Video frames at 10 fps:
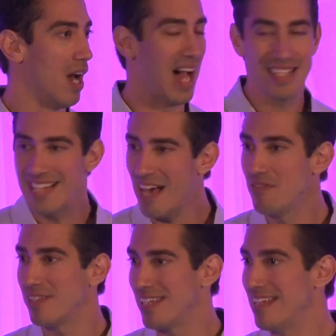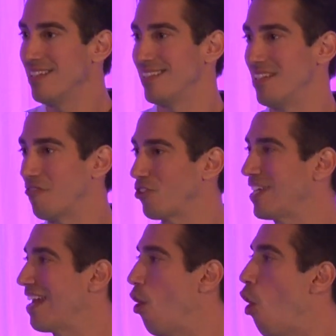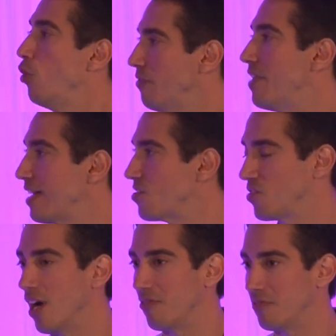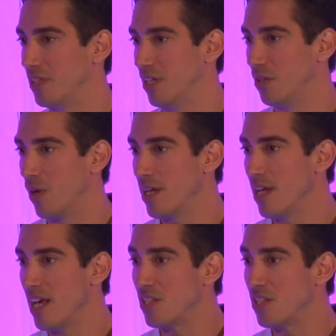I have the tendency to forget all of that stuff, right?